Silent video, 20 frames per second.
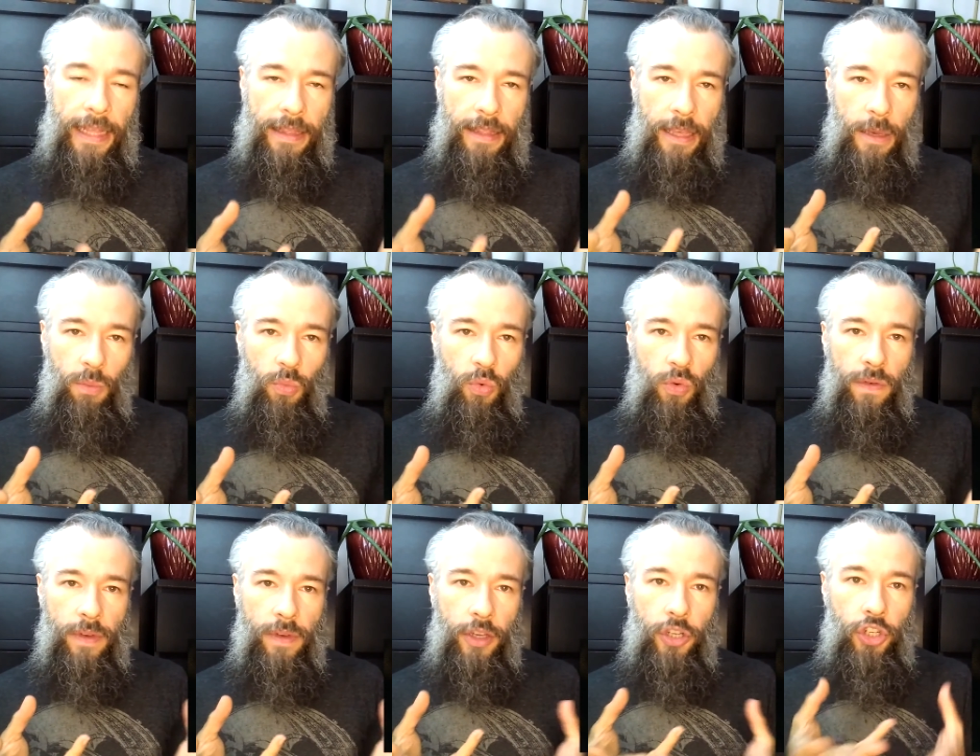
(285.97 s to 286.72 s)
the
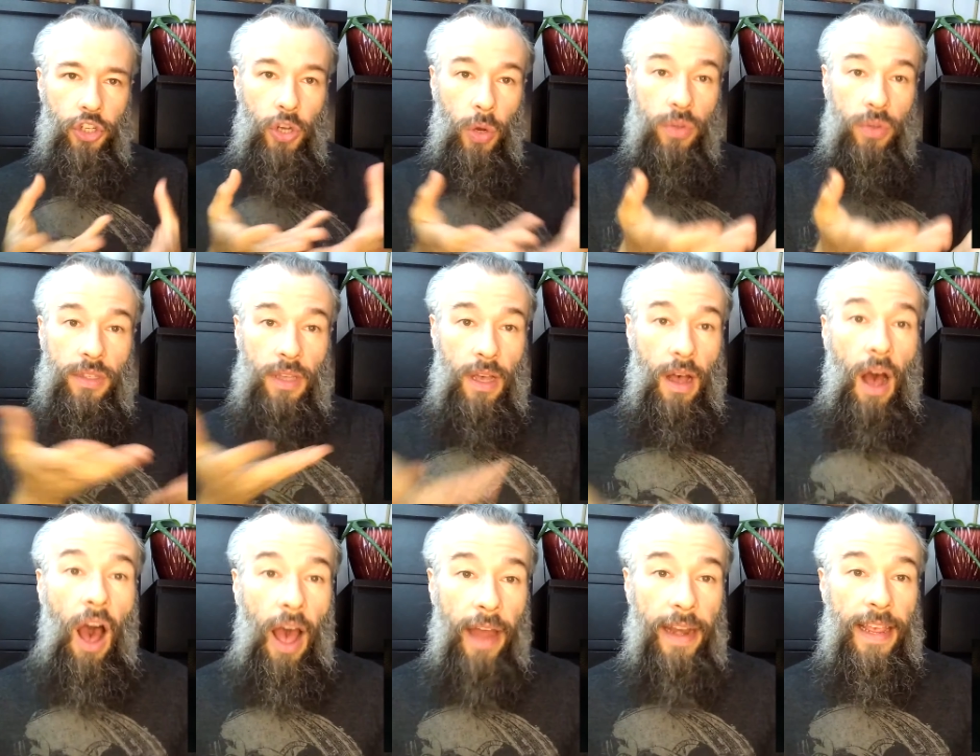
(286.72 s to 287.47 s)
movie shows the
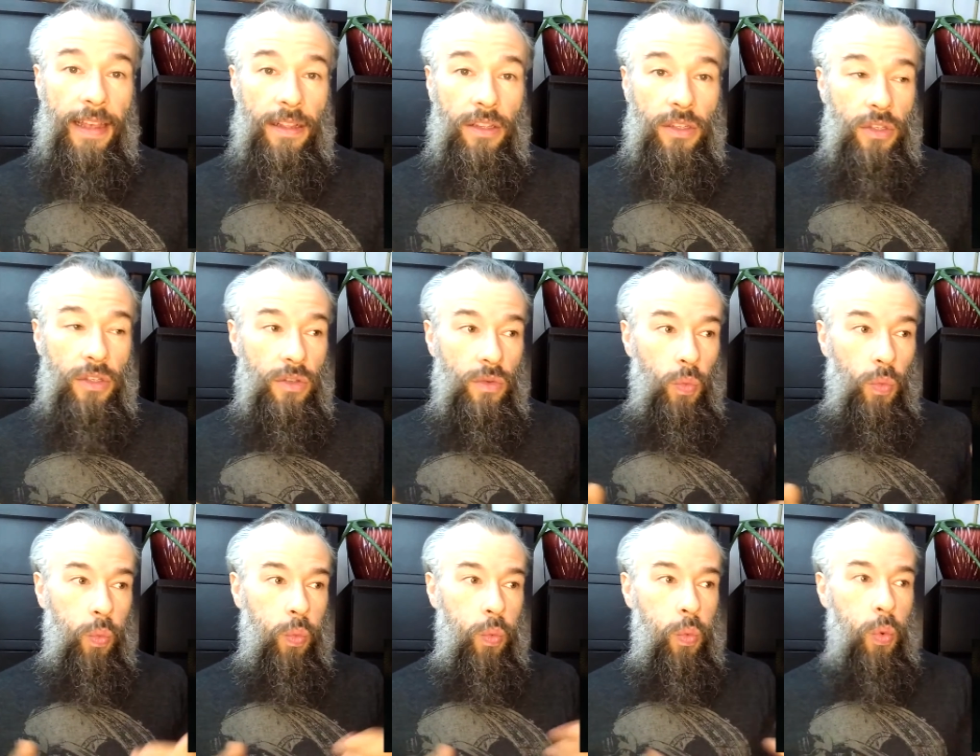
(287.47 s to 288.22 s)
audience
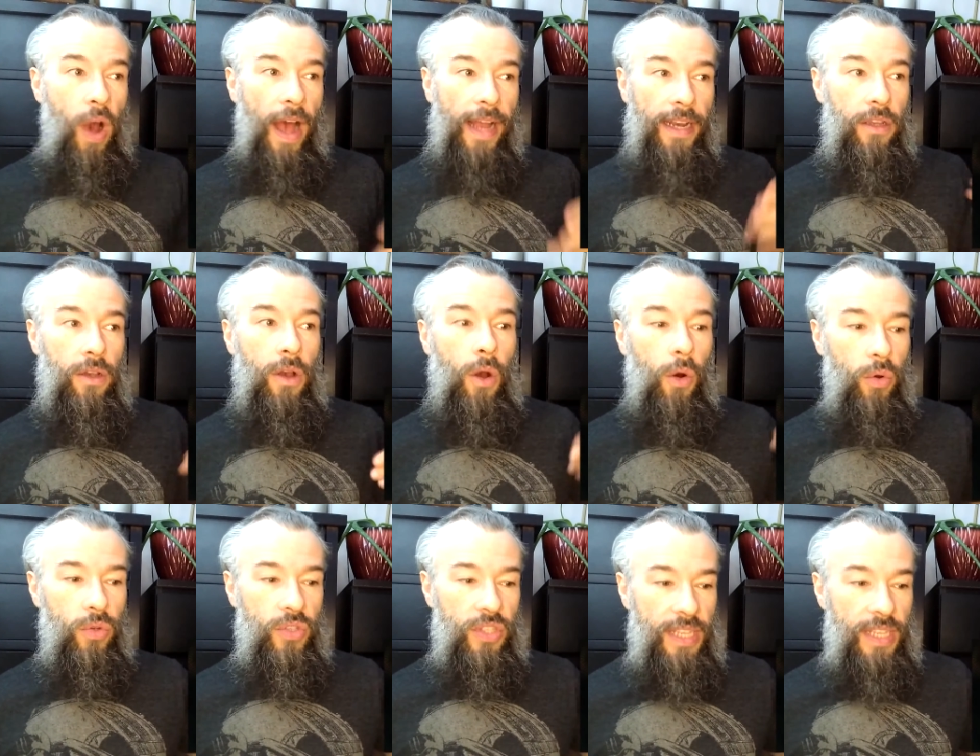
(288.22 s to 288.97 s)
what
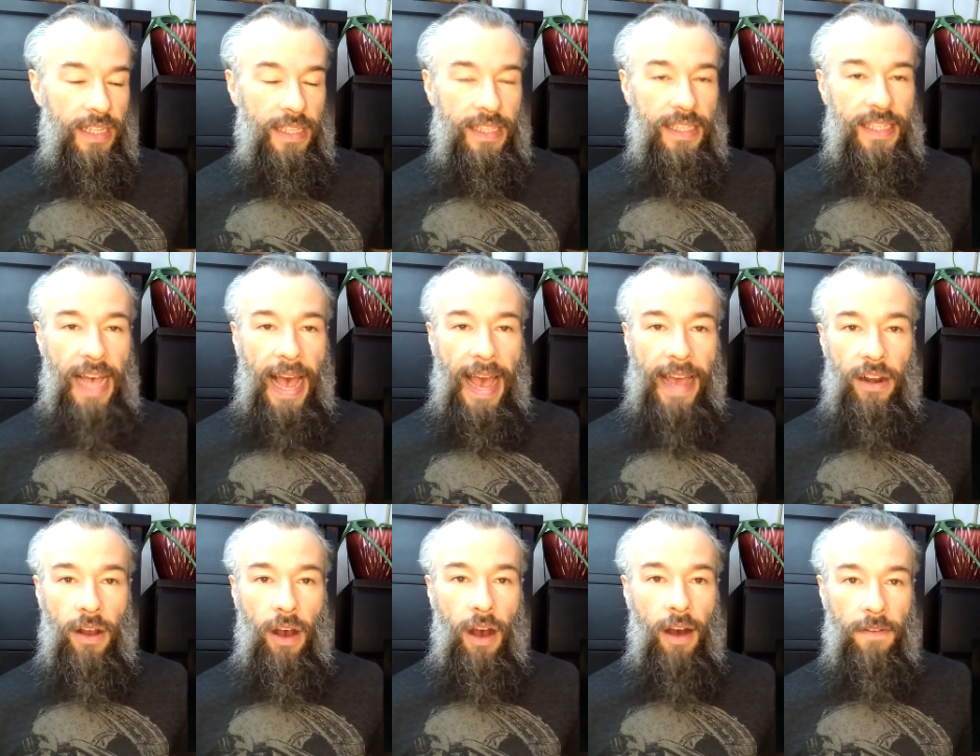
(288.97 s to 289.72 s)
goes
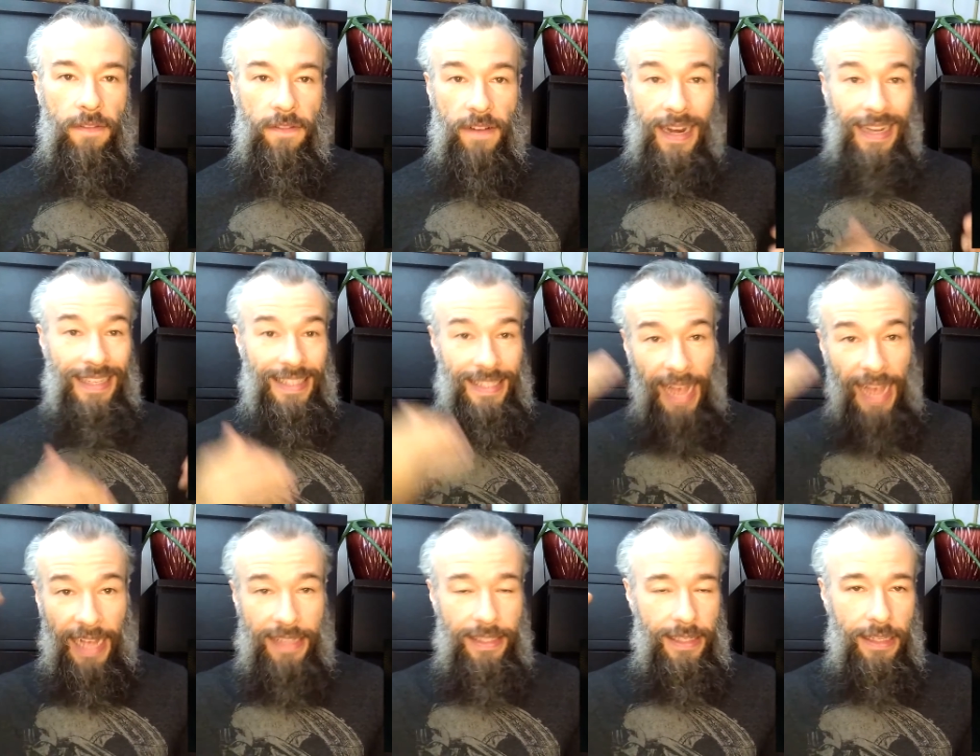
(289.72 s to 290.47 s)
inside of an
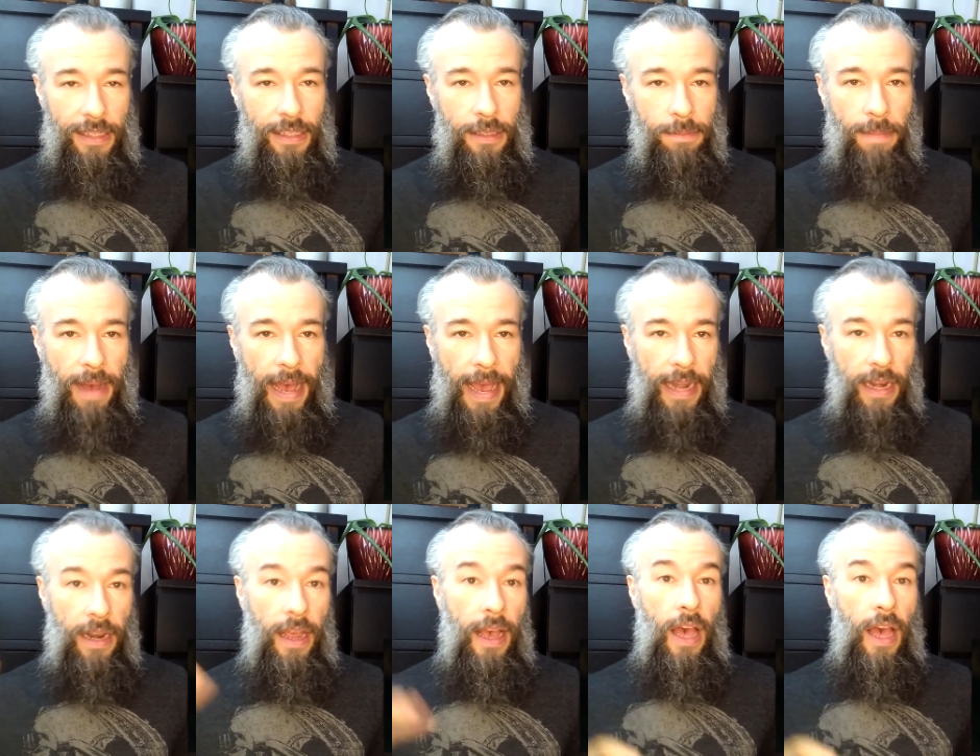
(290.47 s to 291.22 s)
assassin's
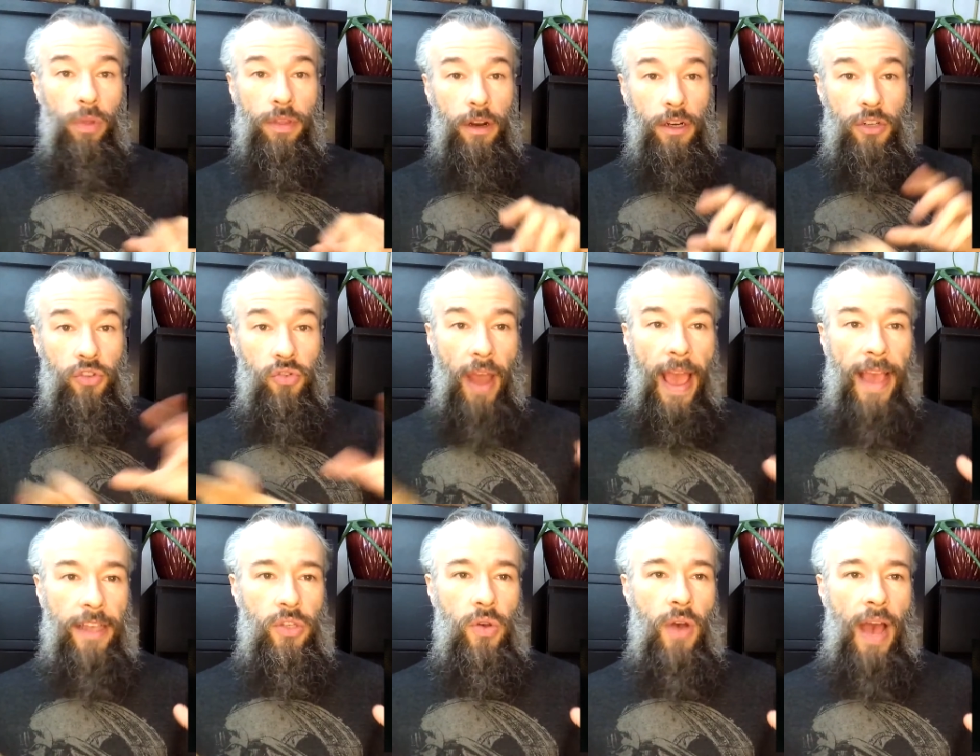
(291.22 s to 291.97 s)
mind when they're
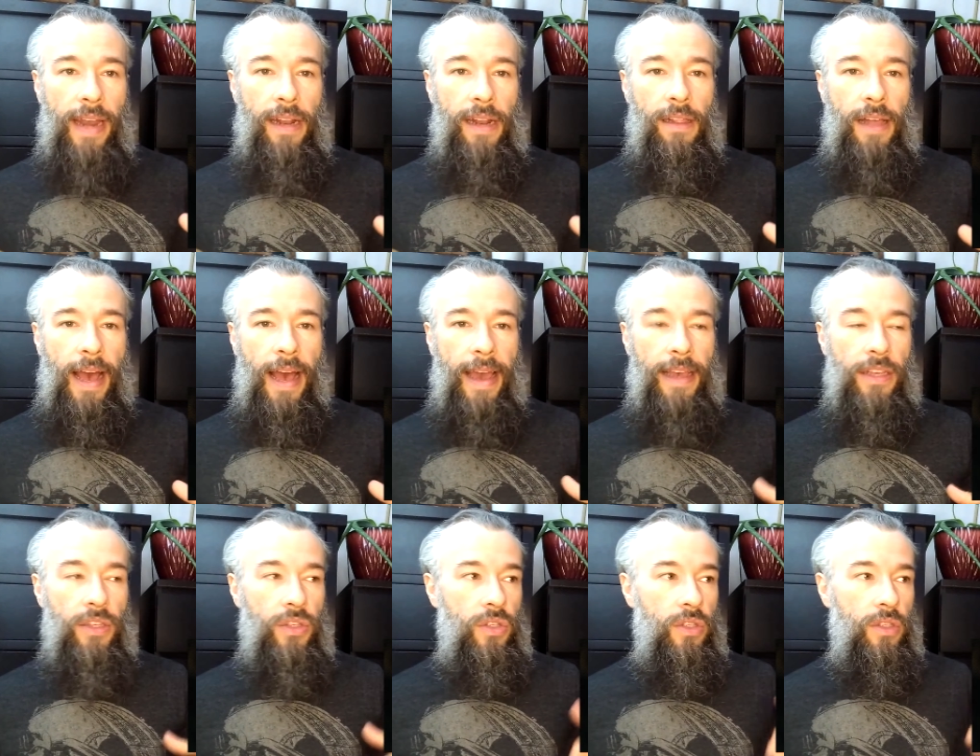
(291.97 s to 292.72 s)
trying to
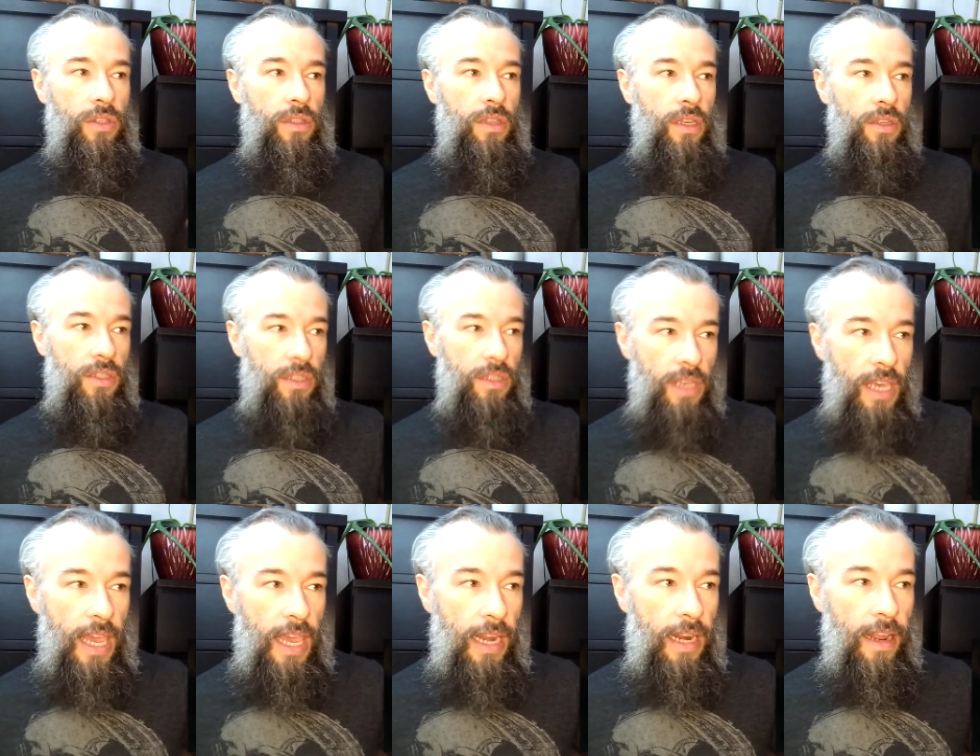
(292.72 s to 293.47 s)
analyze the
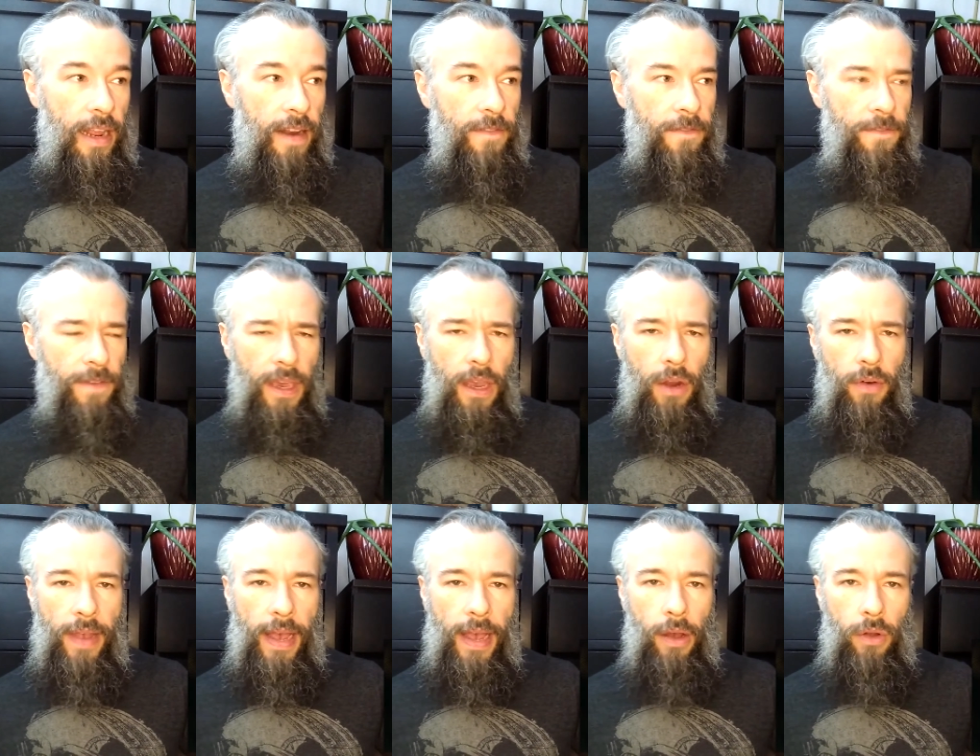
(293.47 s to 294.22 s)
scene and
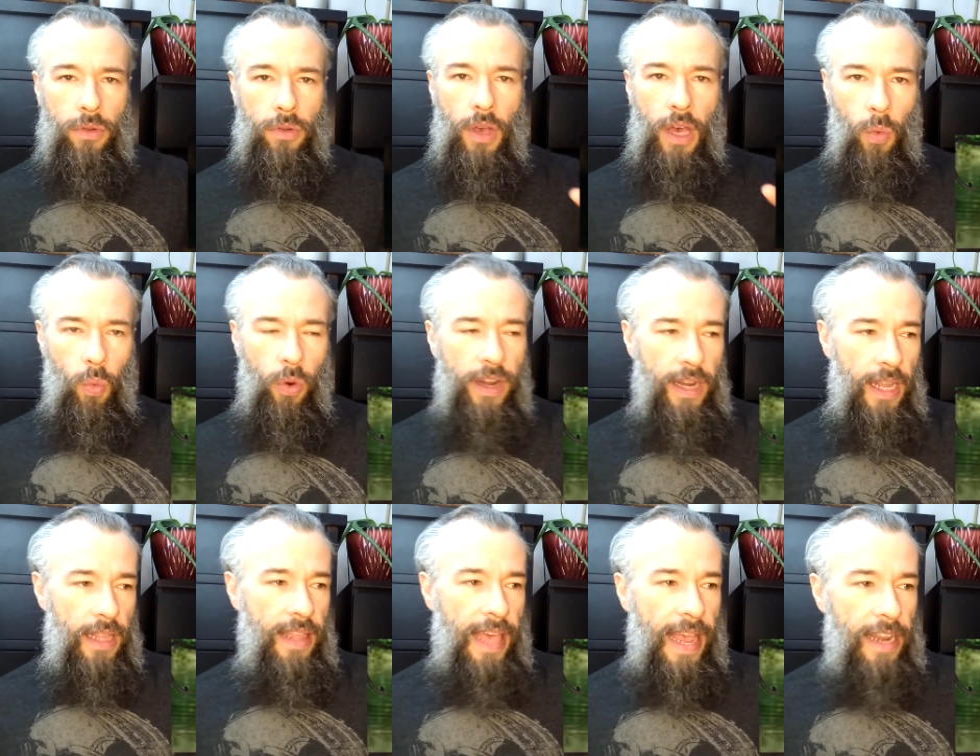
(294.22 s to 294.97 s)
figuring out where
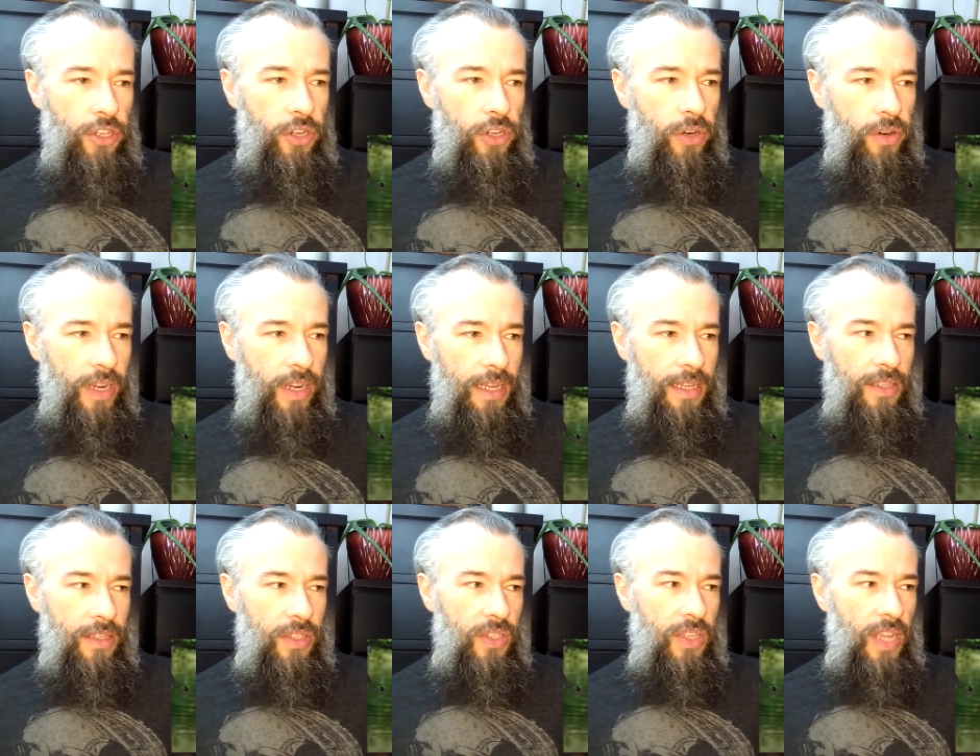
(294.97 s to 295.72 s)
the danger
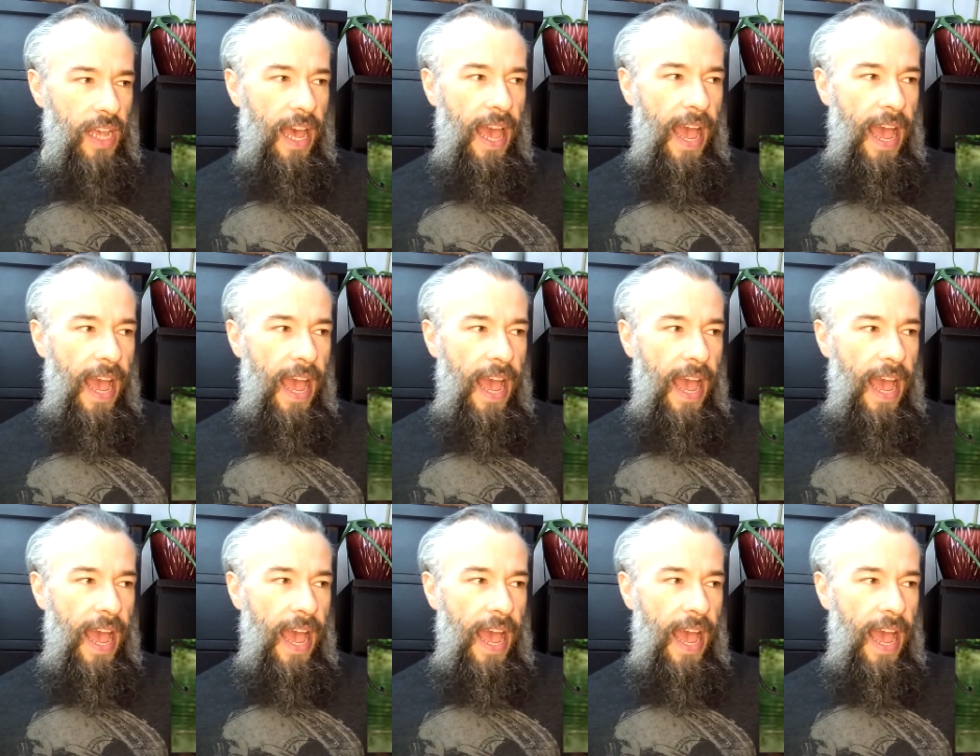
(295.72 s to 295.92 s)
is